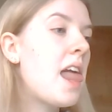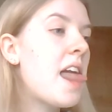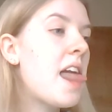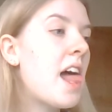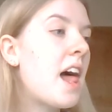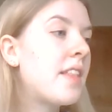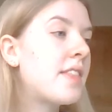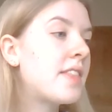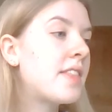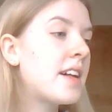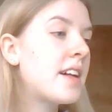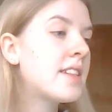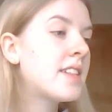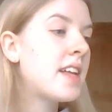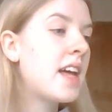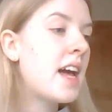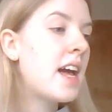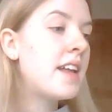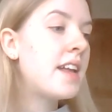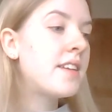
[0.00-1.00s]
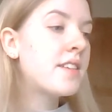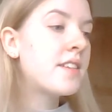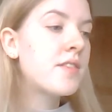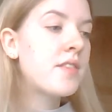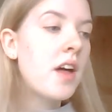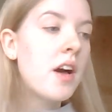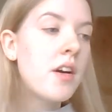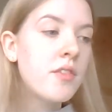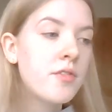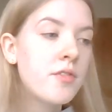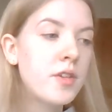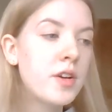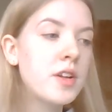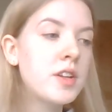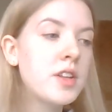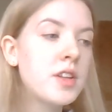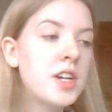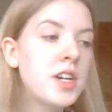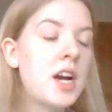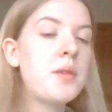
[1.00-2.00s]
And that's the end of that
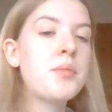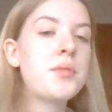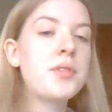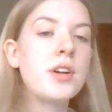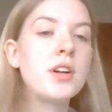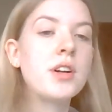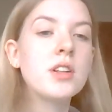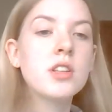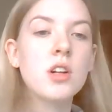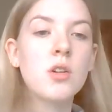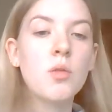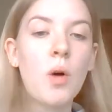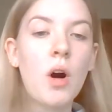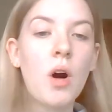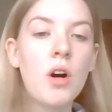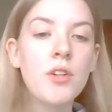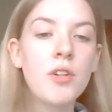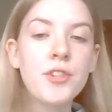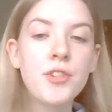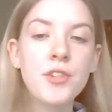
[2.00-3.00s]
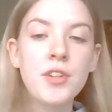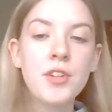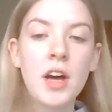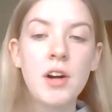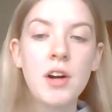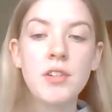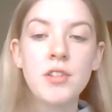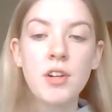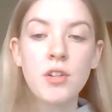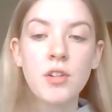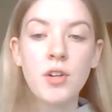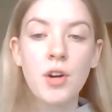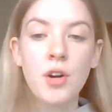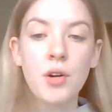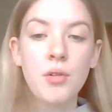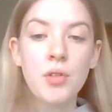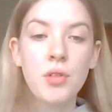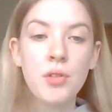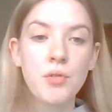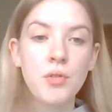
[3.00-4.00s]
first chapter. So what I'll do now is I'll
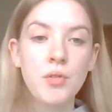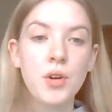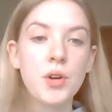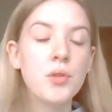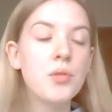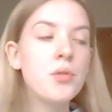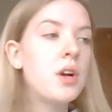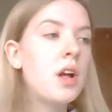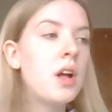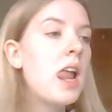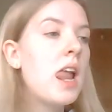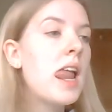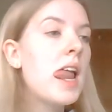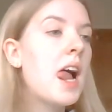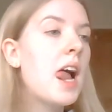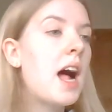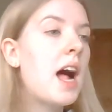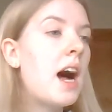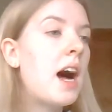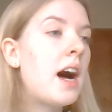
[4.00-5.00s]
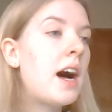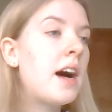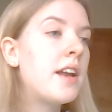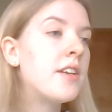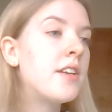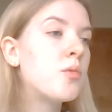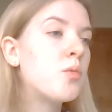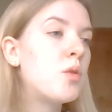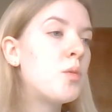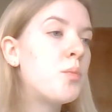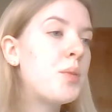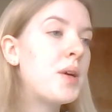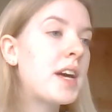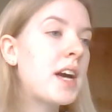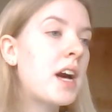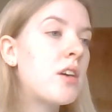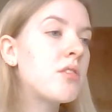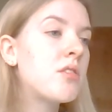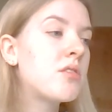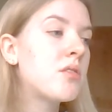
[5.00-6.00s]
go through and we'll pick
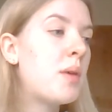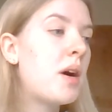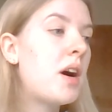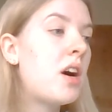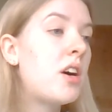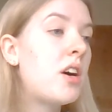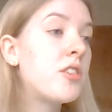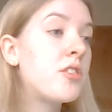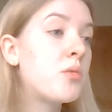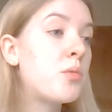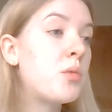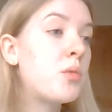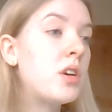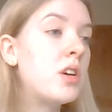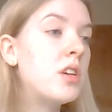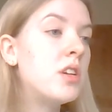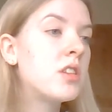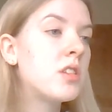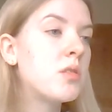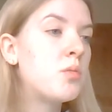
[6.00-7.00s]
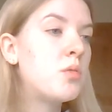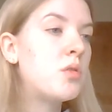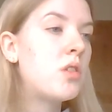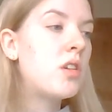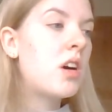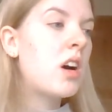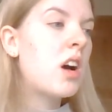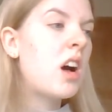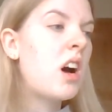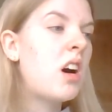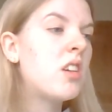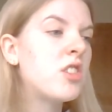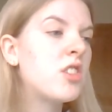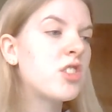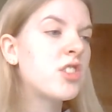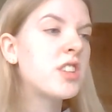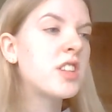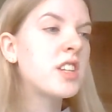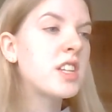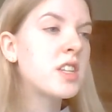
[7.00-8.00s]
out some harder words and I'll
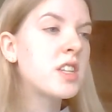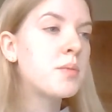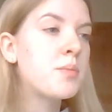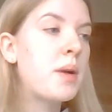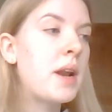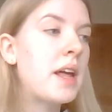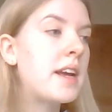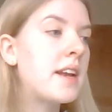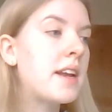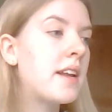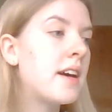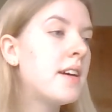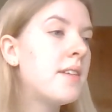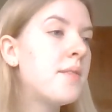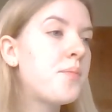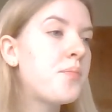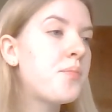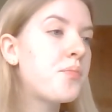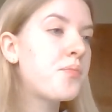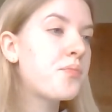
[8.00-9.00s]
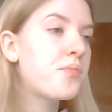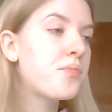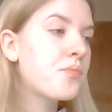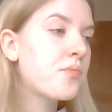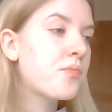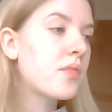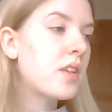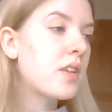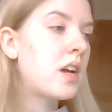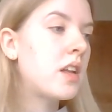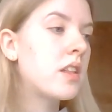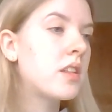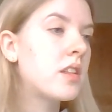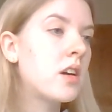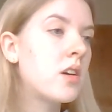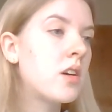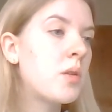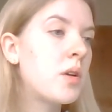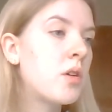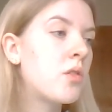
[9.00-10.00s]
just explain it, and so we